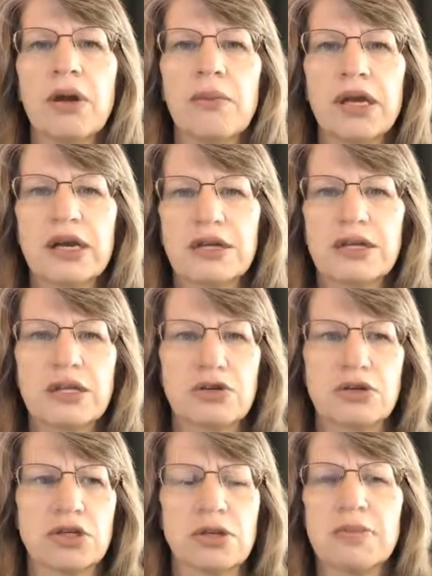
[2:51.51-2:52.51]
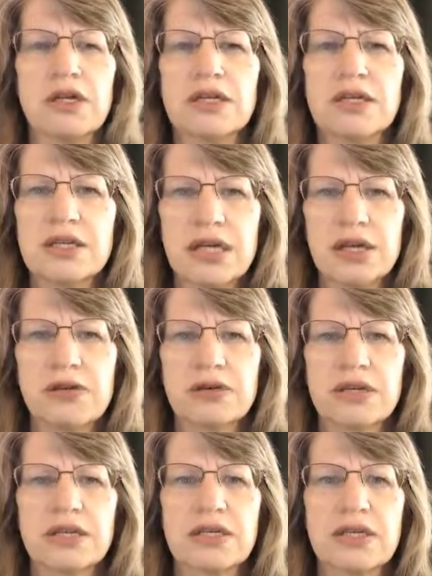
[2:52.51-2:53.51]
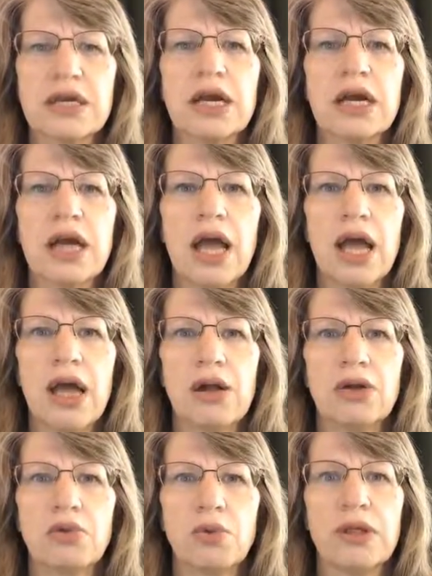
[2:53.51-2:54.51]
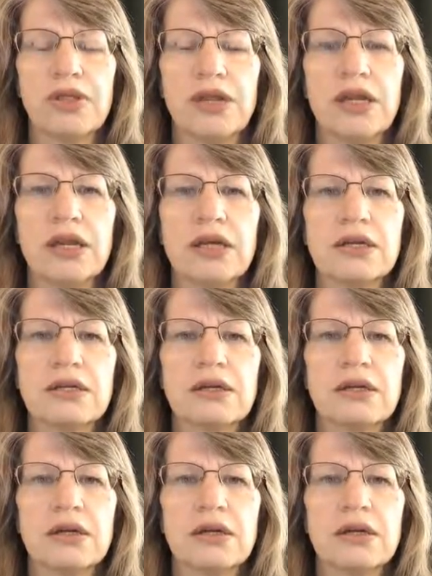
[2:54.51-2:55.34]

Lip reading: because there are some secrets held within it.